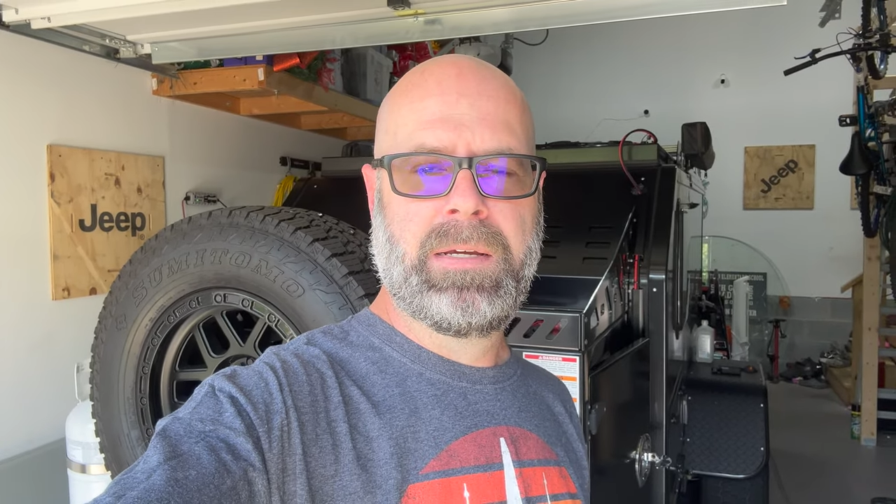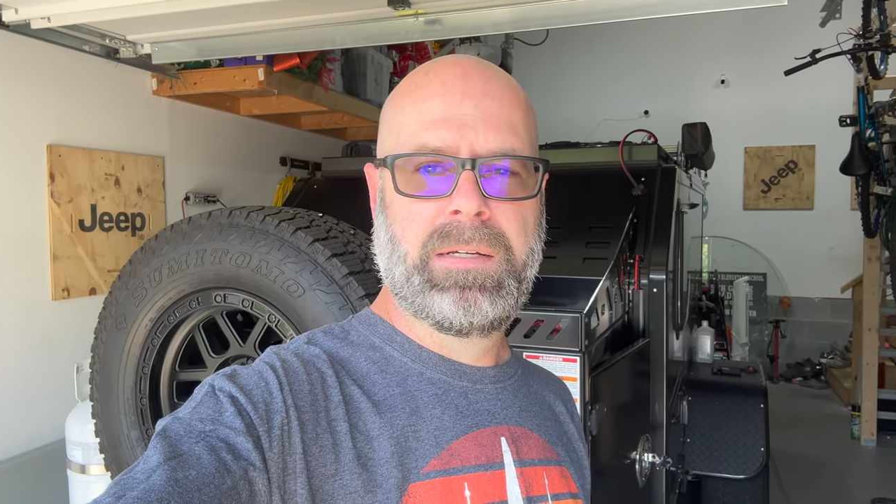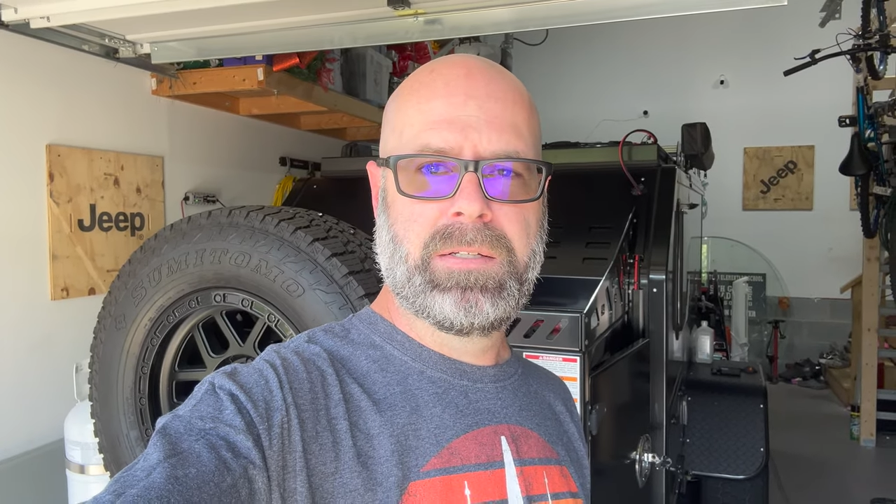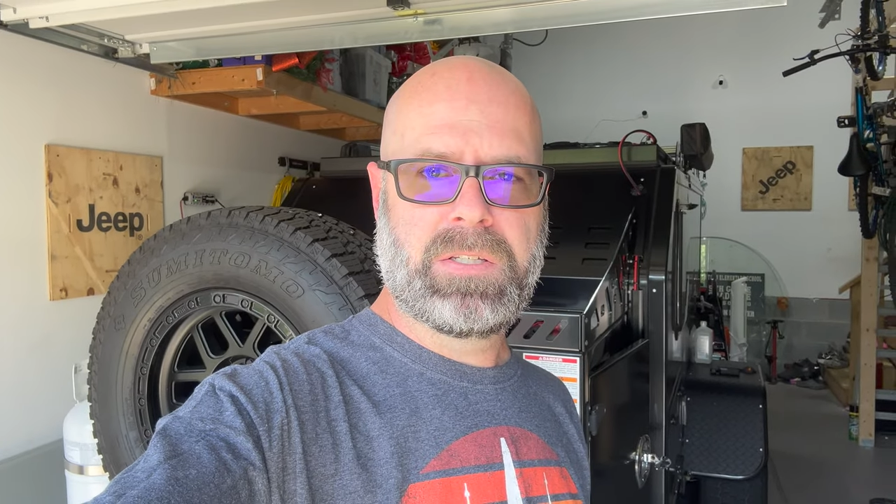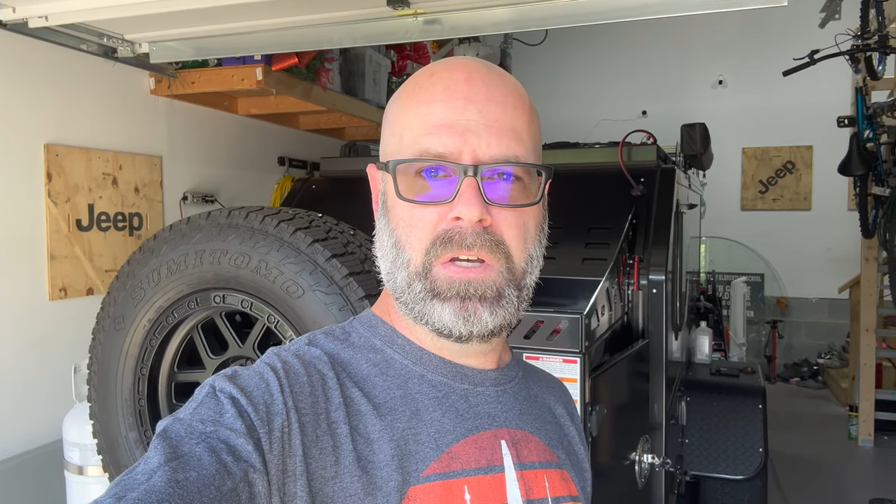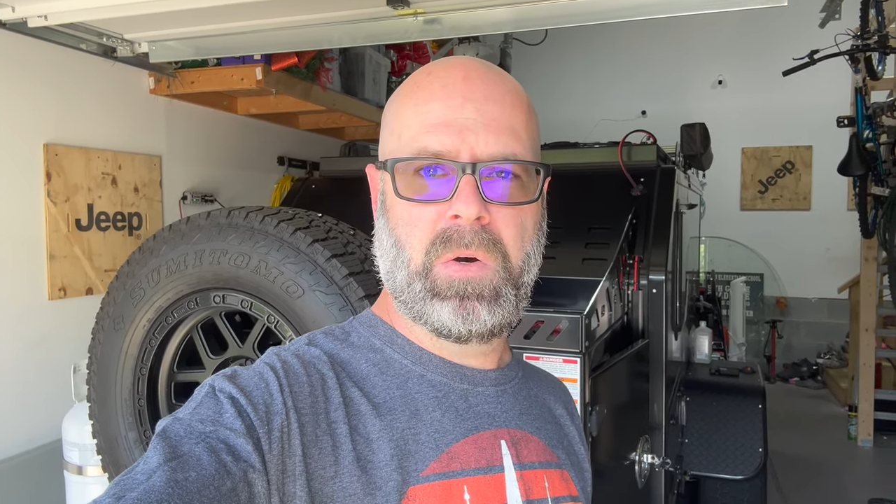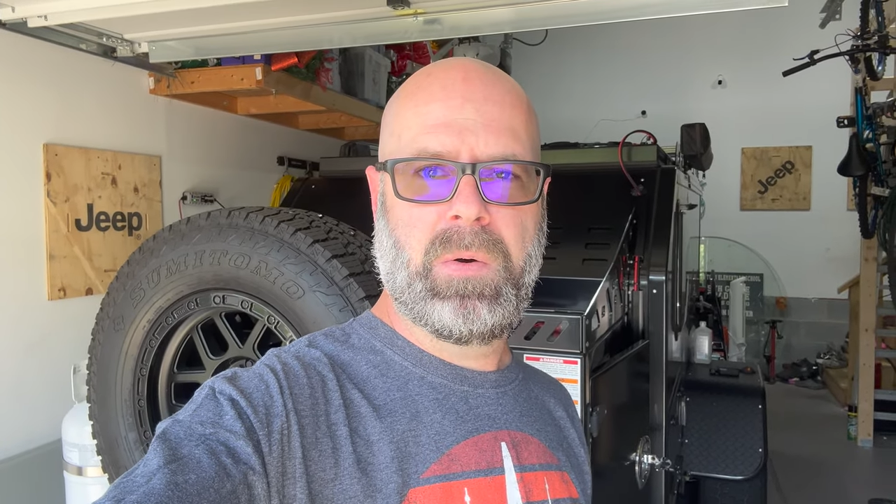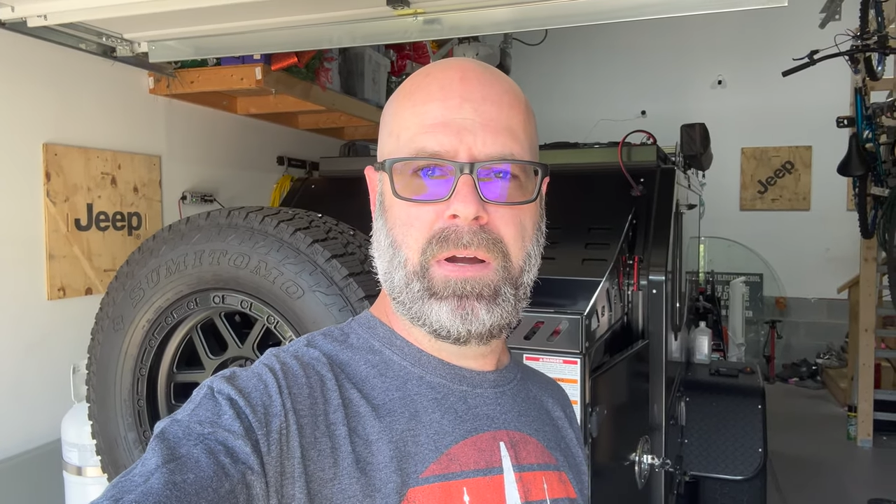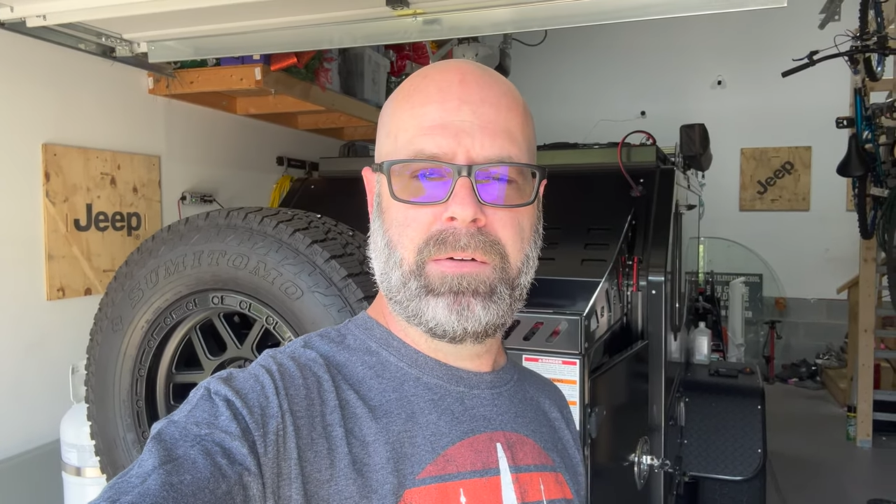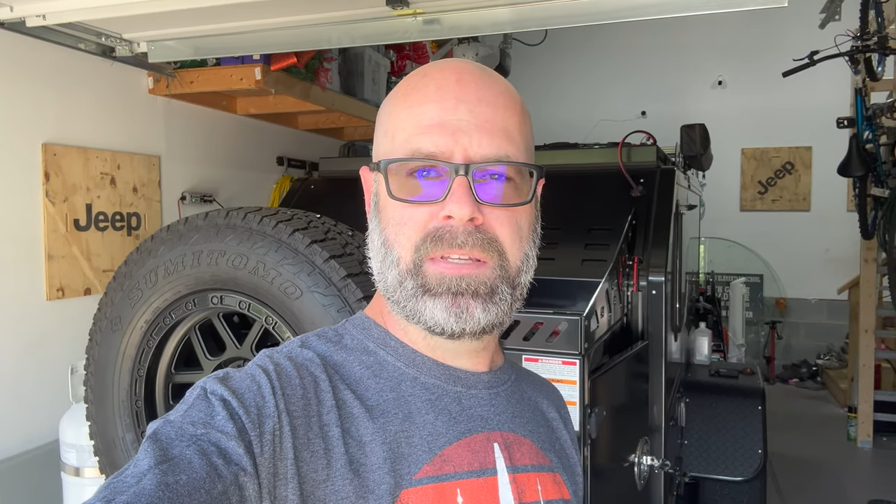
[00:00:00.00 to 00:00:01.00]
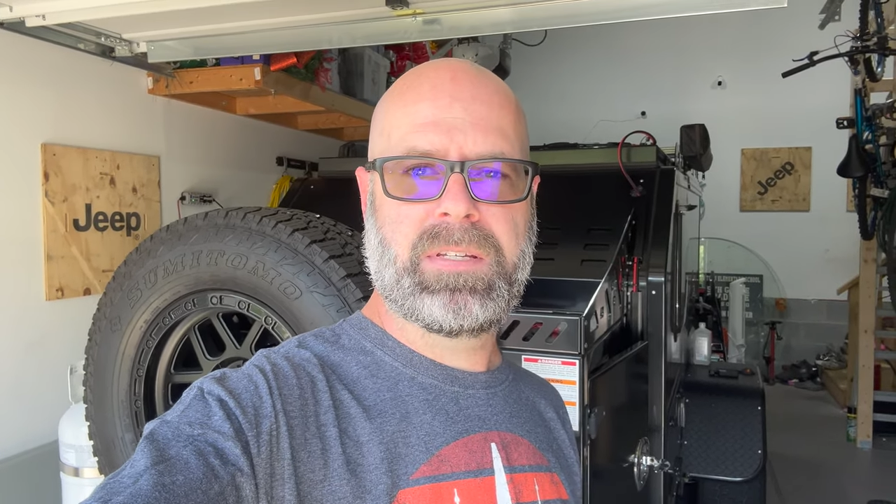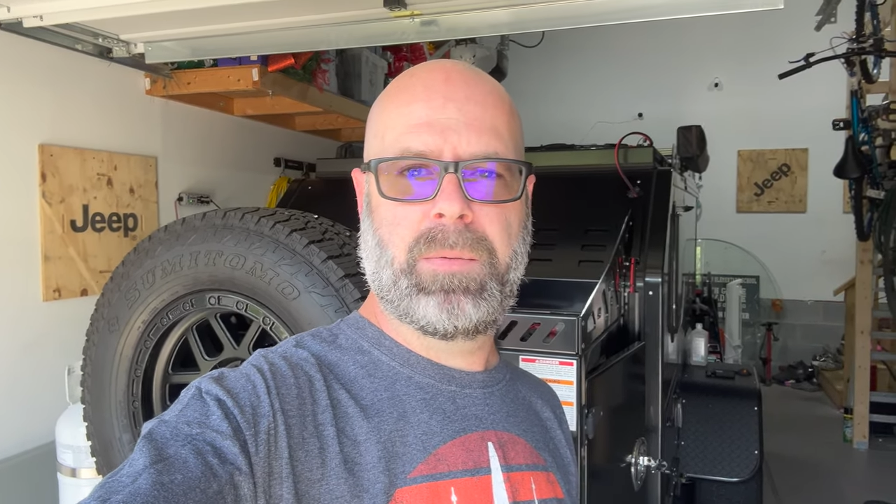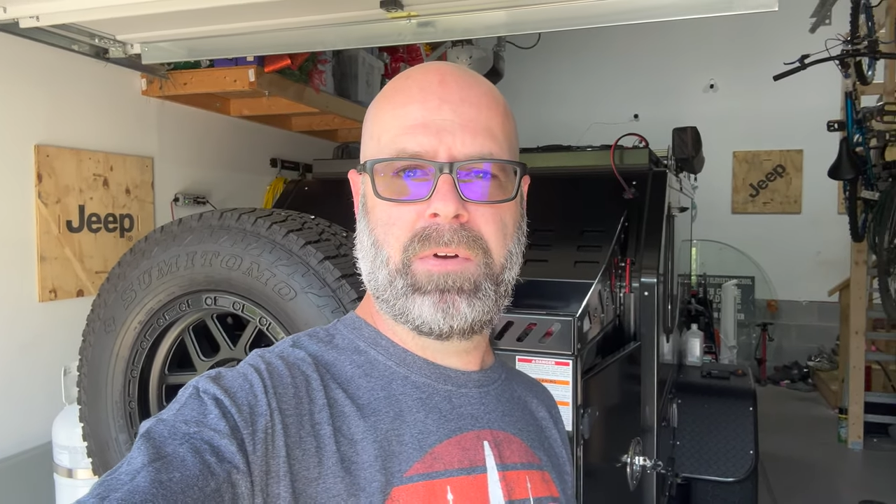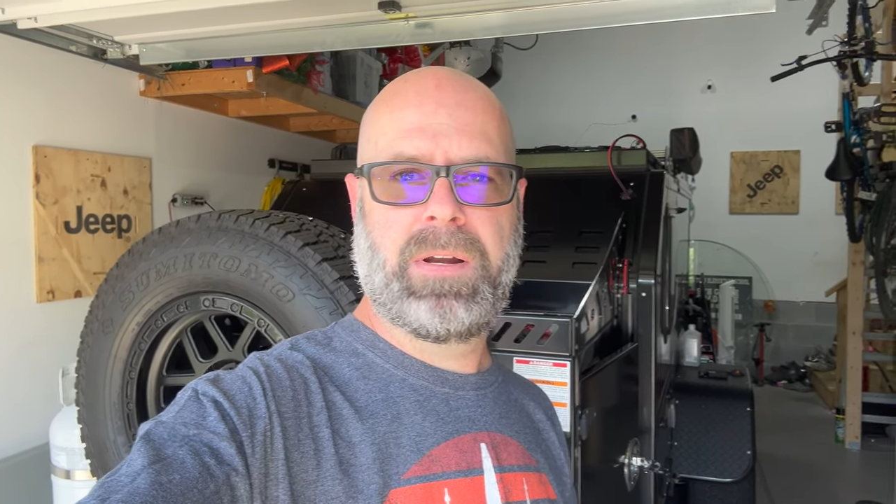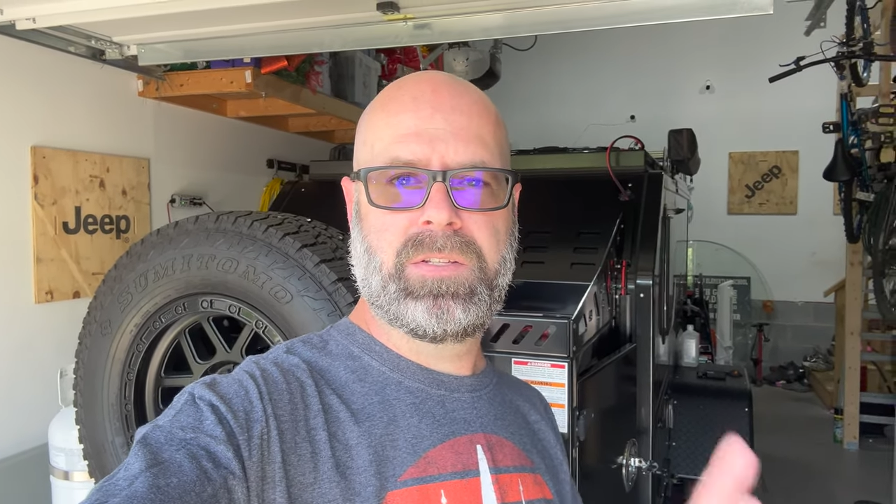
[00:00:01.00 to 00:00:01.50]
So I recently
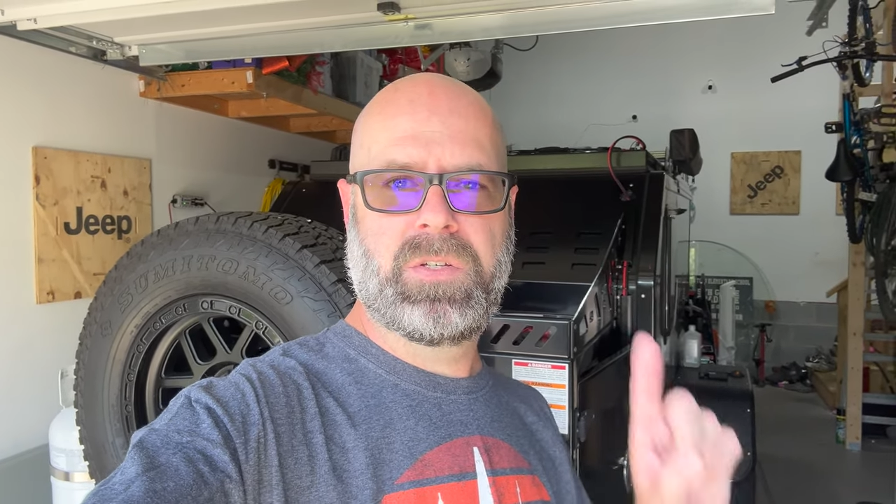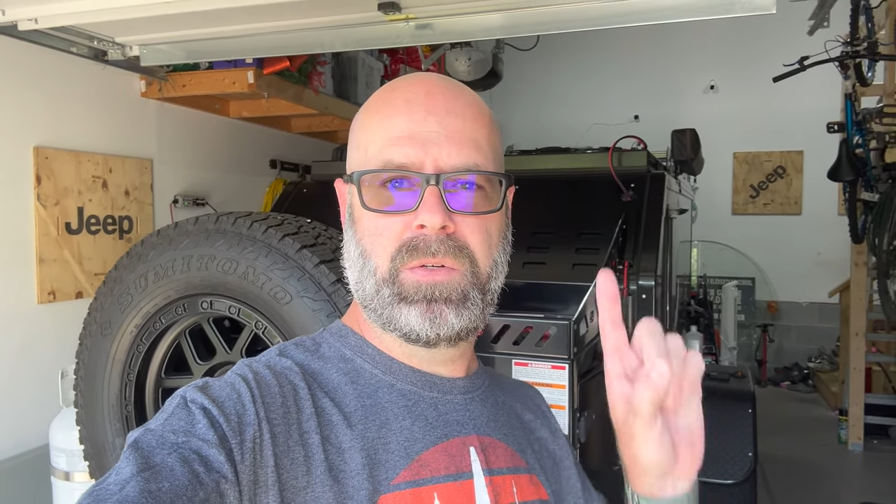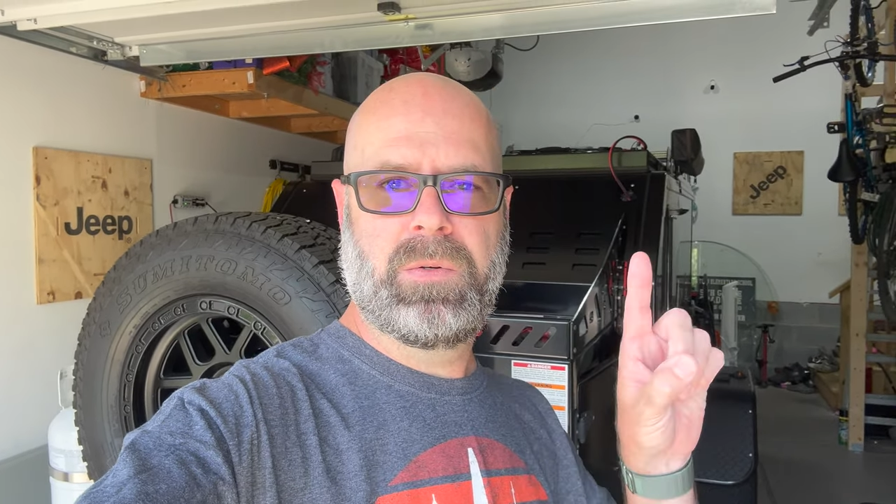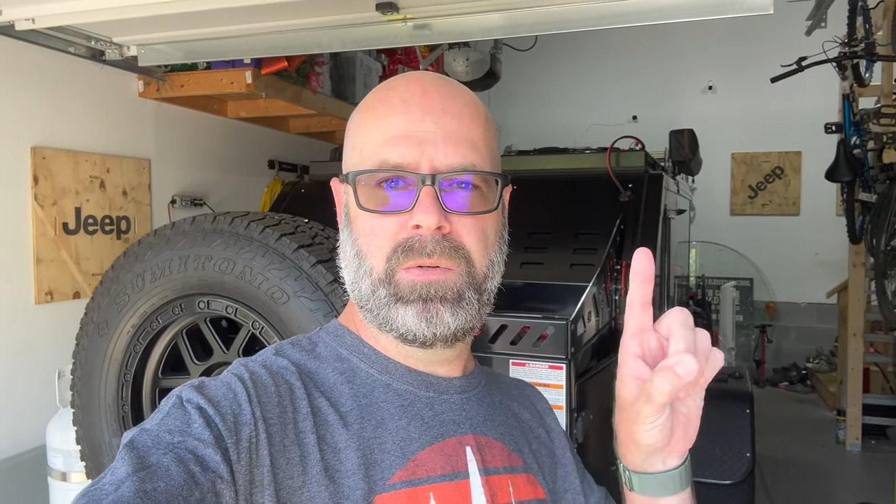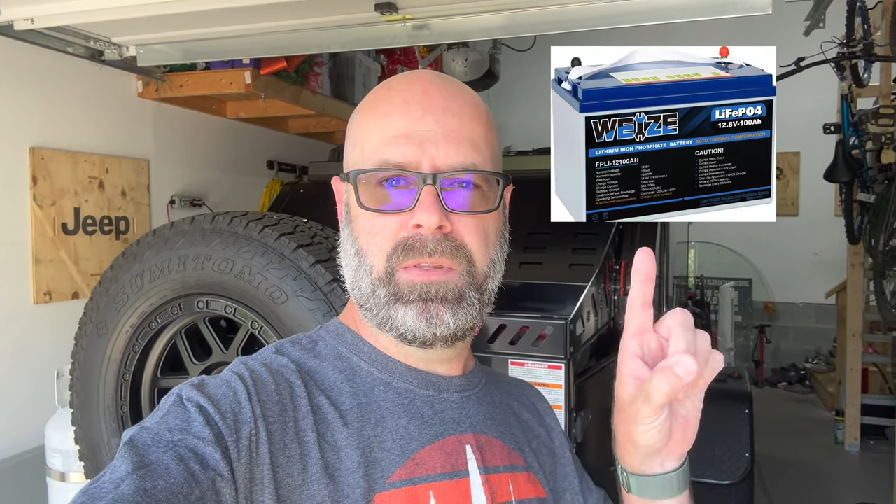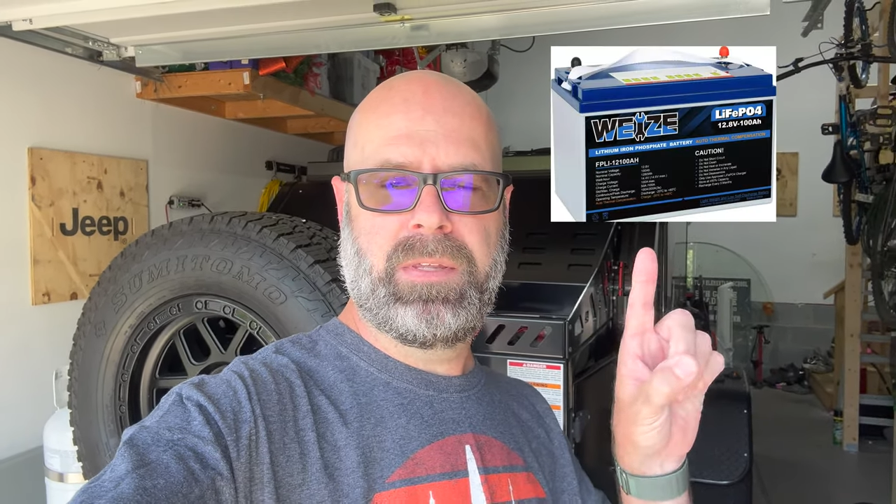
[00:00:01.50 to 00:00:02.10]
upgraded to